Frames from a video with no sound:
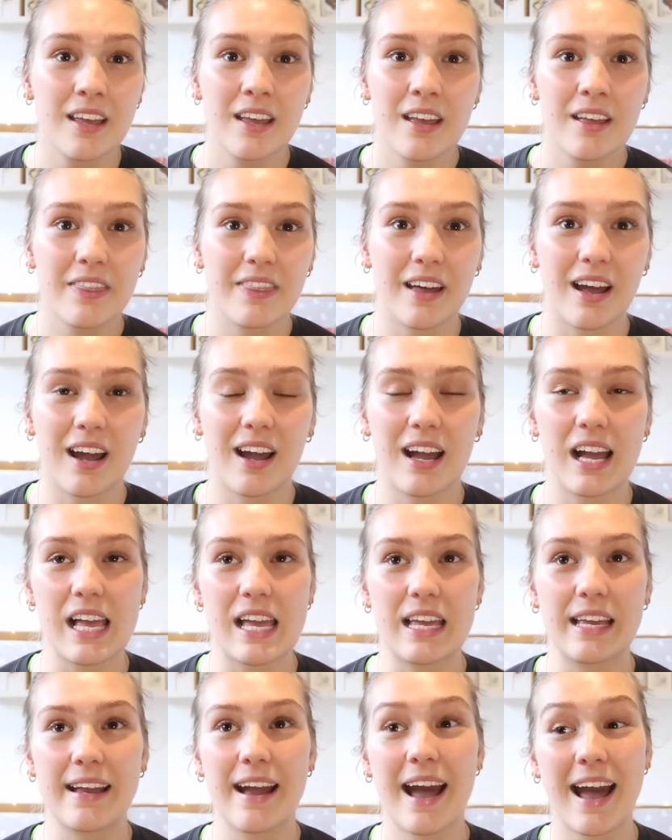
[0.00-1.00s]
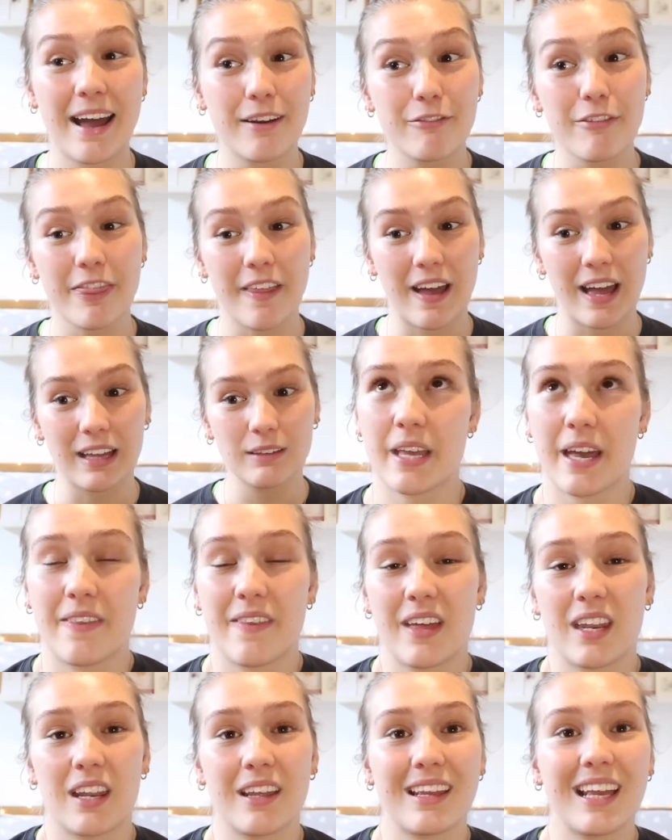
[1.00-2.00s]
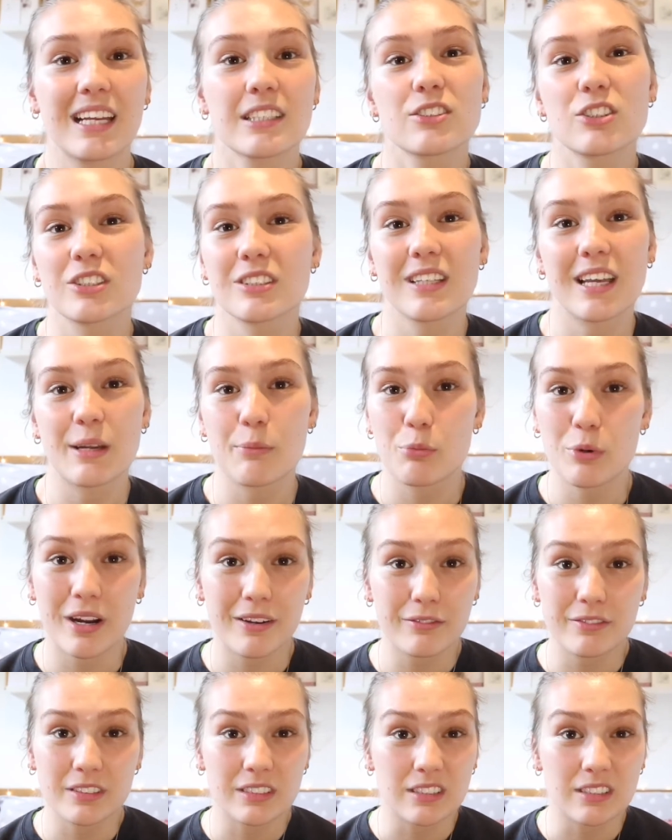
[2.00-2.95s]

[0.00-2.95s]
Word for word: that I have that. And then I guess just like breakfast,